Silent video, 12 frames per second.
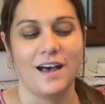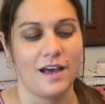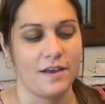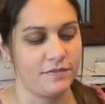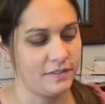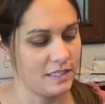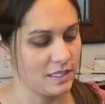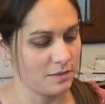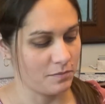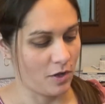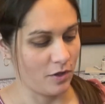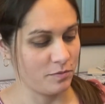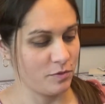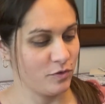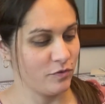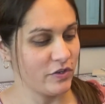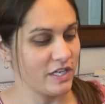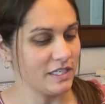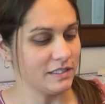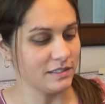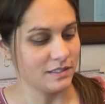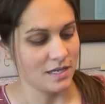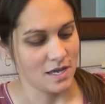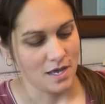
I've seen all the movies,